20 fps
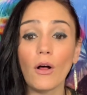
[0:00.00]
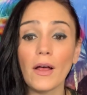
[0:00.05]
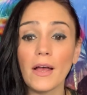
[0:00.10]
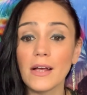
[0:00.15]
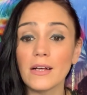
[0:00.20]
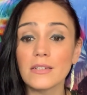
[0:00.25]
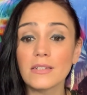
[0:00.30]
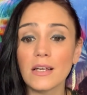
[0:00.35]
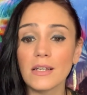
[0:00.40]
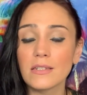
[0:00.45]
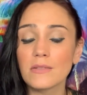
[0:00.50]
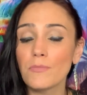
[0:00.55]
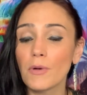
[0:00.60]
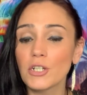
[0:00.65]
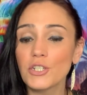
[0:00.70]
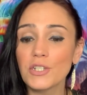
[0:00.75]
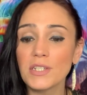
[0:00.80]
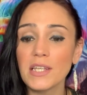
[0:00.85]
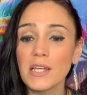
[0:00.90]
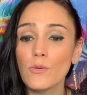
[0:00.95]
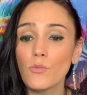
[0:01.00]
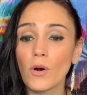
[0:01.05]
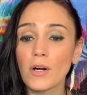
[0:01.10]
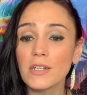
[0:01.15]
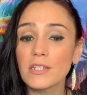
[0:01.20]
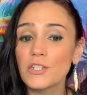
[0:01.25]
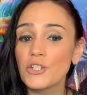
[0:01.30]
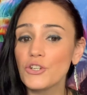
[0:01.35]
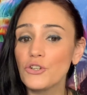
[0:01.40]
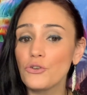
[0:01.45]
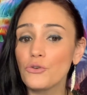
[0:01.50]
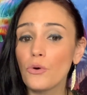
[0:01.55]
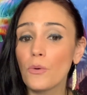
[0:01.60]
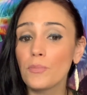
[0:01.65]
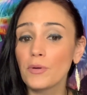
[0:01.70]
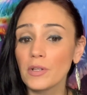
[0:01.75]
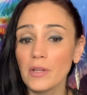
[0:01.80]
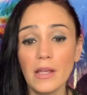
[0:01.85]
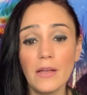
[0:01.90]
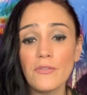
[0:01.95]
and as much as he wanted to
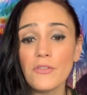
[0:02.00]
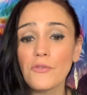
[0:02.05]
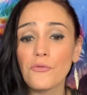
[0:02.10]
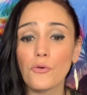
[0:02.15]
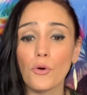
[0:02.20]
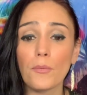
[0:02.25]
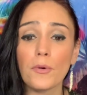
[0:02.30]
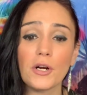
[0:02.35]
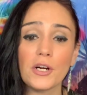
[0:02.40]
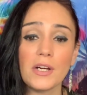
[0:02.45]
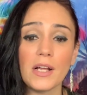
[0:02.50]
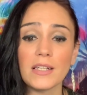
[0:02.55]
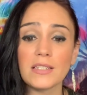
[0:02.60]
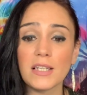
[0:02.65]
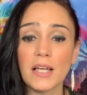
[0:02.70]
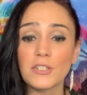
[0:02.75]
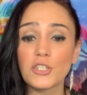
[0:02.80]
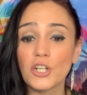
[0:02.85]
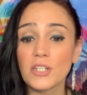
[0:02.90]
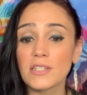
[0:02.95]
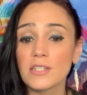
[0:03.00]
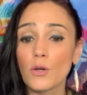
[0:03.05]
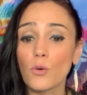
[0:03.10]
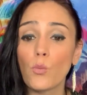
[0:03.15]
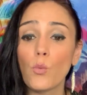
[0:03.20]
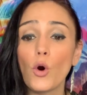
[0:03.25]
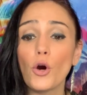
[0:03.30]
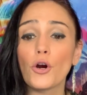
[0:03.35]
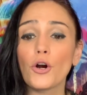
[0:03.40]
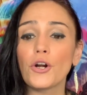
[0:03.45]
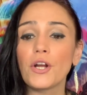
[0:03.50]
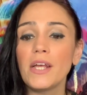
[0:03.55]
believe the former cadets at just their word,